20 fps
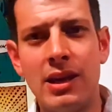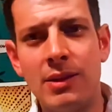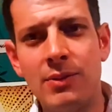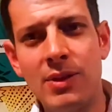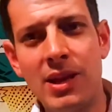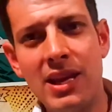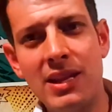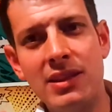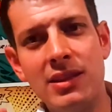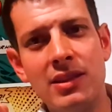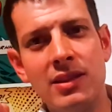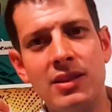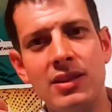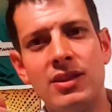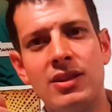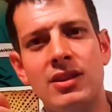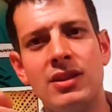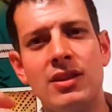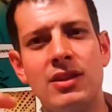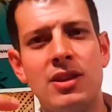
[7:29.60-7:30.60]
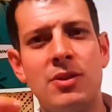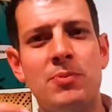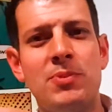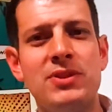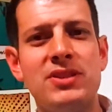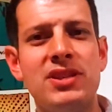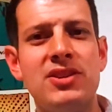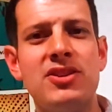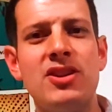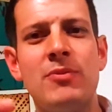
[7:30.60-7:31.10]
in the
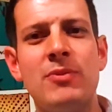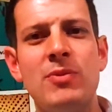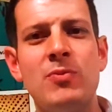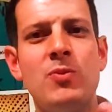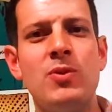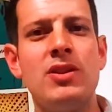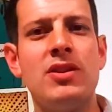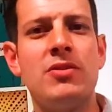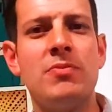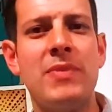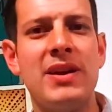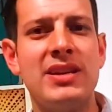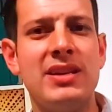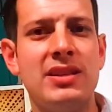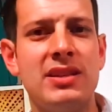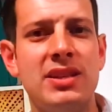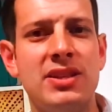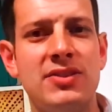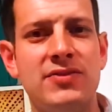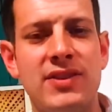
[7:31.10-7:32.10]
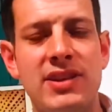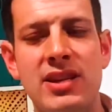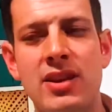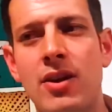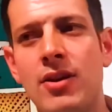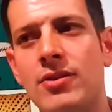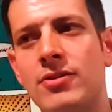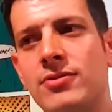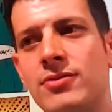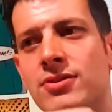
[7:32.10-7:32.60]
position I'm in with making these
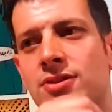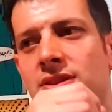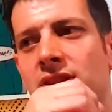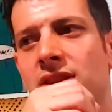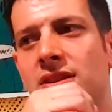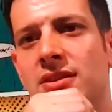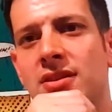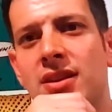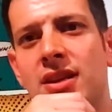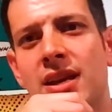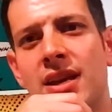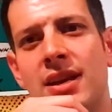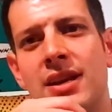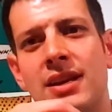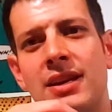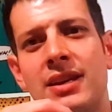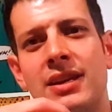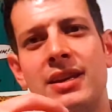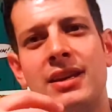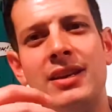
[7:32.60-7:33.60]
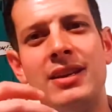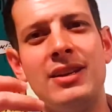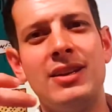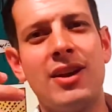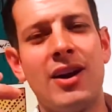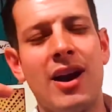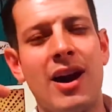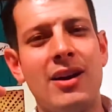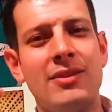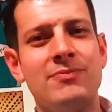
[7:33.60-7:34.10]
videos, and
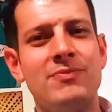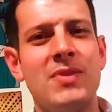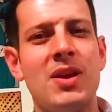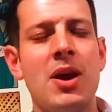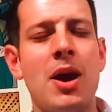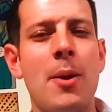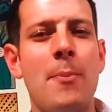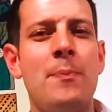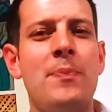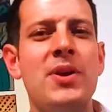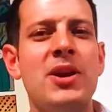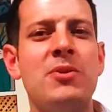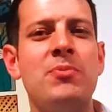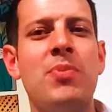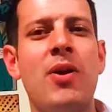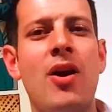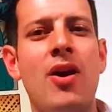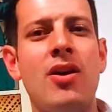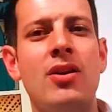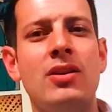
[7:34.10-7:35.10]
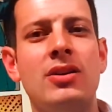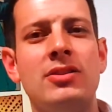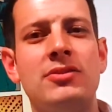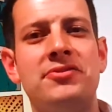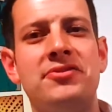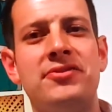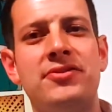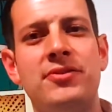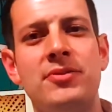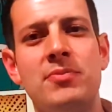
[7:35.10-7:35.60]
a big part of
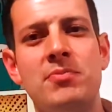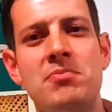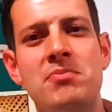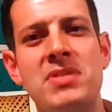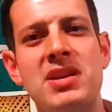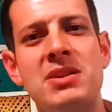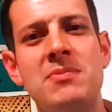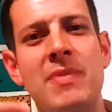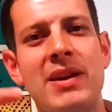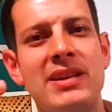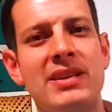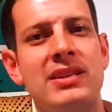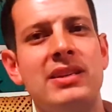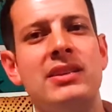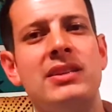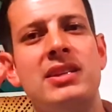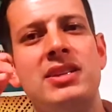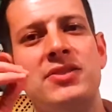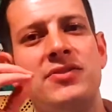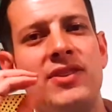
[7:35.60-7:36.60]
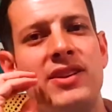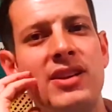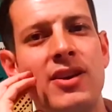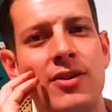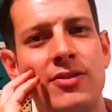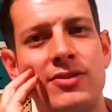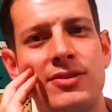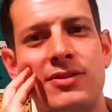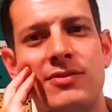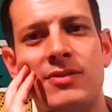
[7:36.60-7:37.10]
me making these
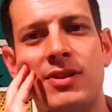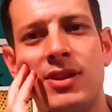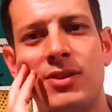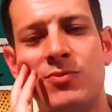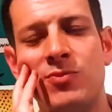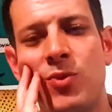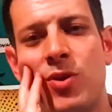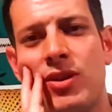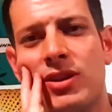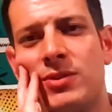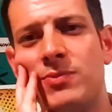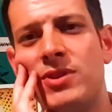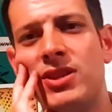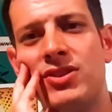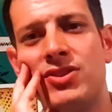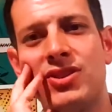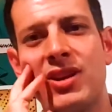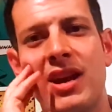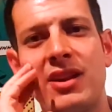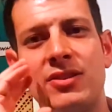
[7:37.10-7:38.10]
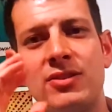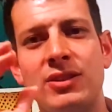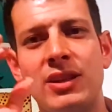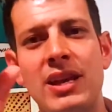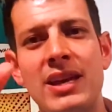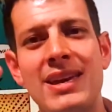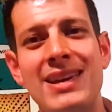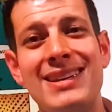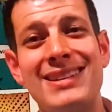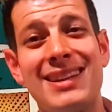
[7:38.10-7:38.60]
videos and working with this channel
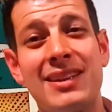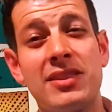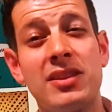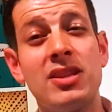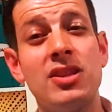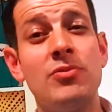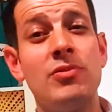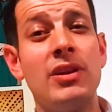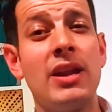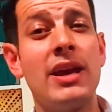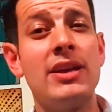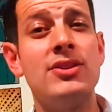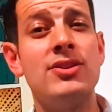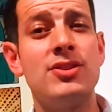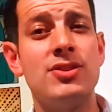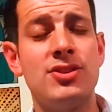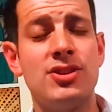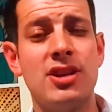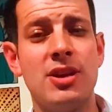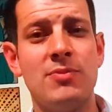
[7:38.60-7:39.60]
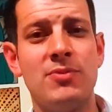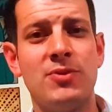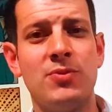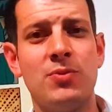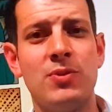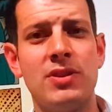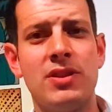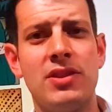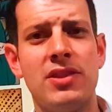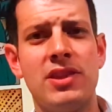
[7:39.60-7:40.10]
is I think the relationships
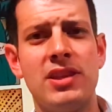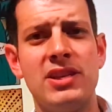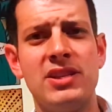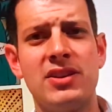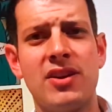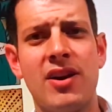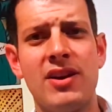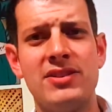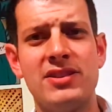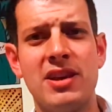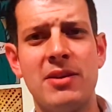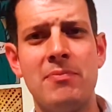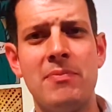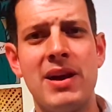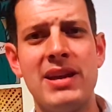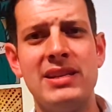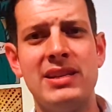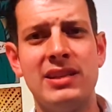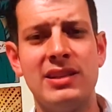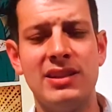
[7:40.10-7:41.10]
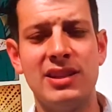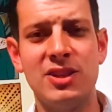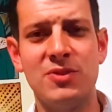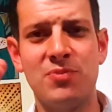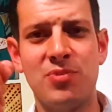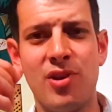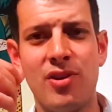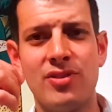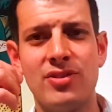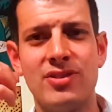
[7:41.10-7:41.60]
with these guys that are making these
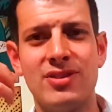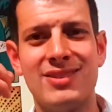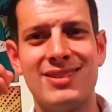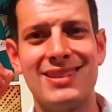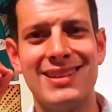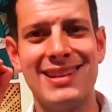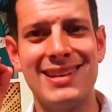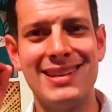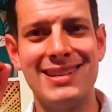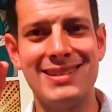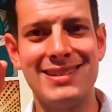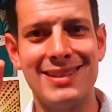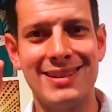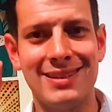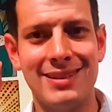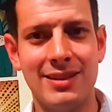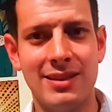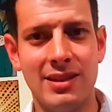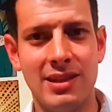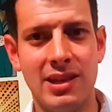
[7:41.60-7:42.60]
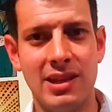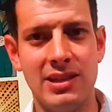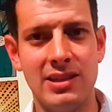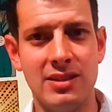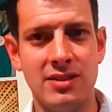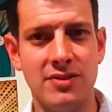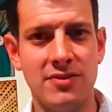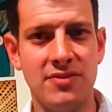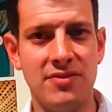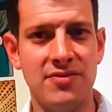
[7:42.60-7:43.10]
products is key.
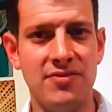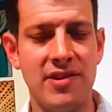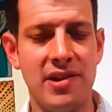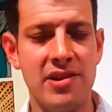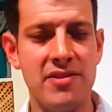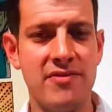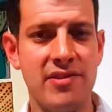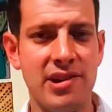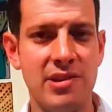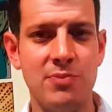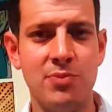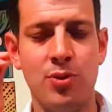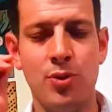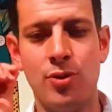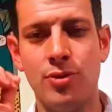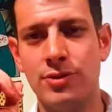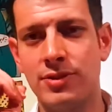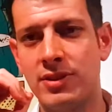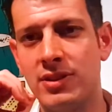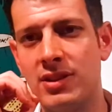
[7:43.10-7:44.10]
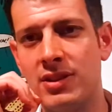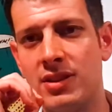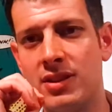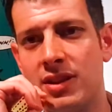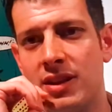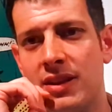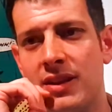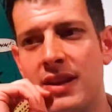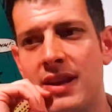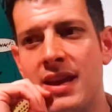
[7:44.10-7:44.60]
Very, very important
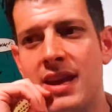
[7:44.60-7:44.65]
that,